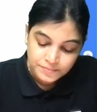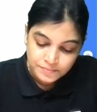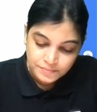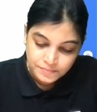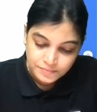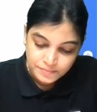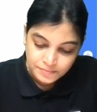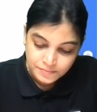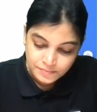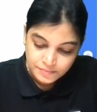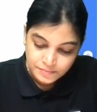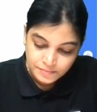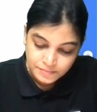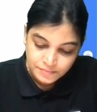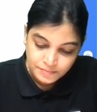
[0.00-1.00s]

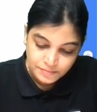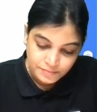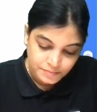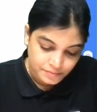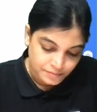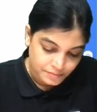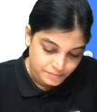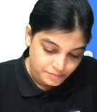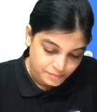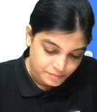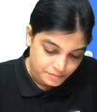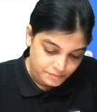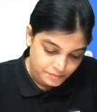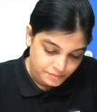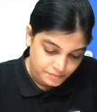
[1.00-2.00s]

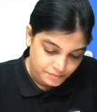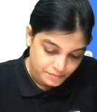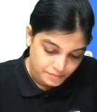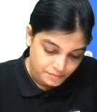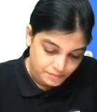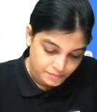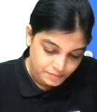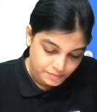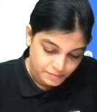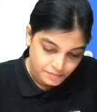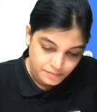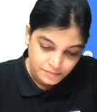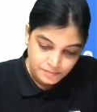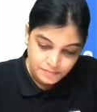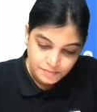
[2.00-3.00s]

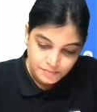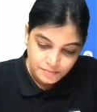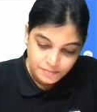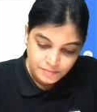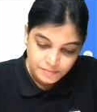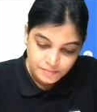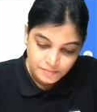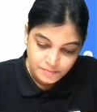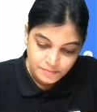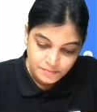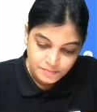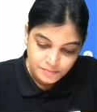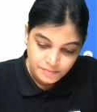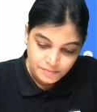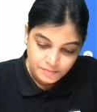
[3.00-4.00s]

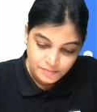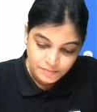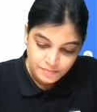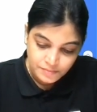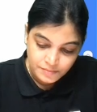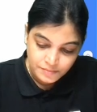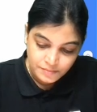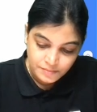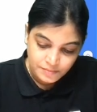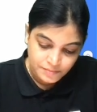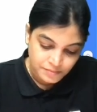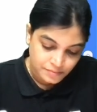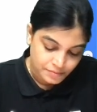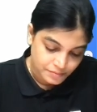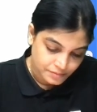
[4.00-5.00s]

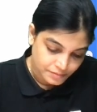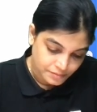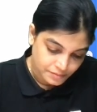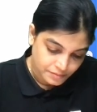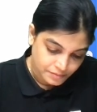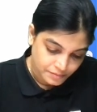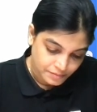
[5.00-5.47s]
Nobody speaks.